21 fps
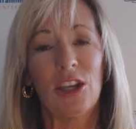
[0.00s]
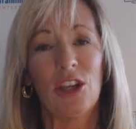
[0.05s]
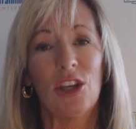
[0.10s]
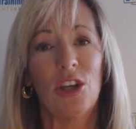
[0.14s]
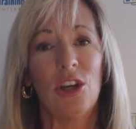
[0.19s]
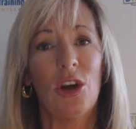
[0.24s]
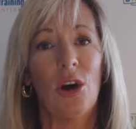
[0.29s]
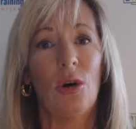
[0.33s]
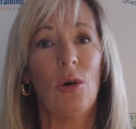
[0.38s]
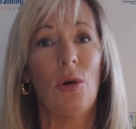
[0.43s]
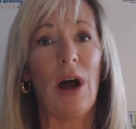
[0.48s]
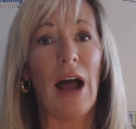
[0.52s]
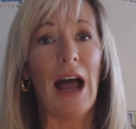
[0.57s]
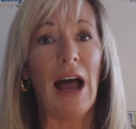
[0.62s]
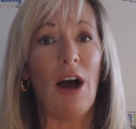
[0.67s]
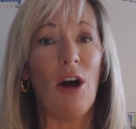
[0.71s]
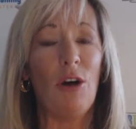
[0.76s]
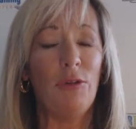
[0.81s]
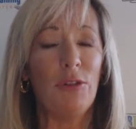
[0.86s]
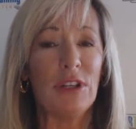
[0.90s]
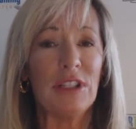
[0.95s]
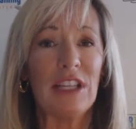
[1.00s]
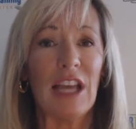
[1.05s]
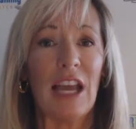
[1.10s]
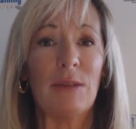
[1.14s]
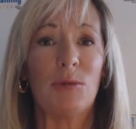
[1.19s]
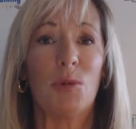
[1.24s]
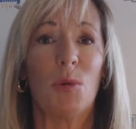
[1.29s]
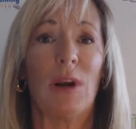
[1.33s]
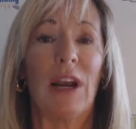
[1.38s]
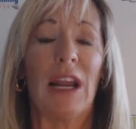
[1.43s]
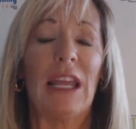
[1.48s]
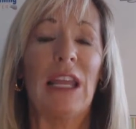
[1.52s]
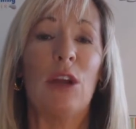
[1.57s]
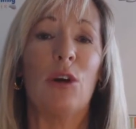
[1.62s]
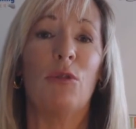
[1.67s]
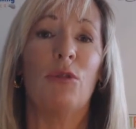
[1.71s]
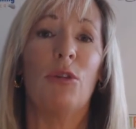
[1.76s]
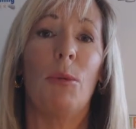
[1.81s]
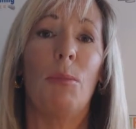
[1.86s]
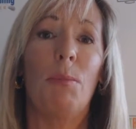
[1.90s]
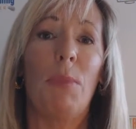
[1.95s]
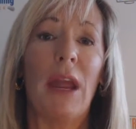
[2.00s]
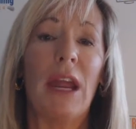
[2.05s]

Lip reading: Oftentimes when I hear from